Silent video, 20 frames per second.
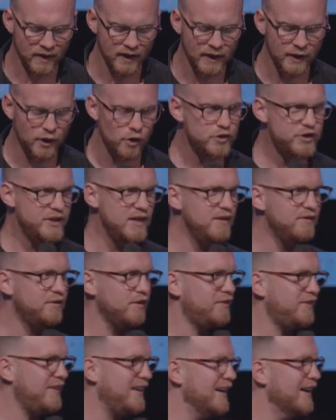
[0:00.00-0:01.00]
You know,
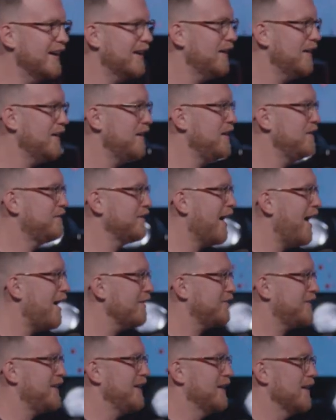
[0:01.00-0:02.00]
Jesus here is
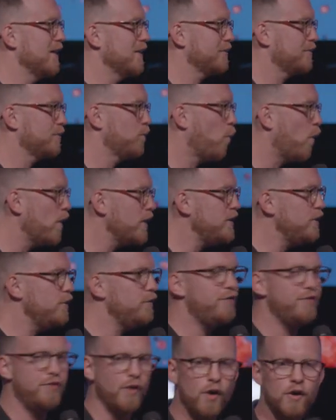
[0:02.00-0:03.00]
asking us, what do you
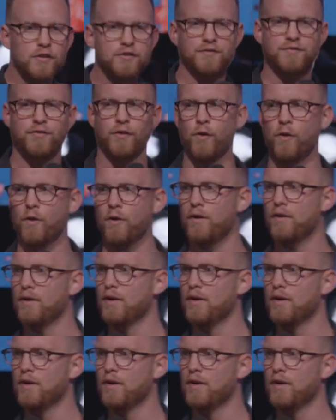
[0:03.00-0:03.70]
thirst for?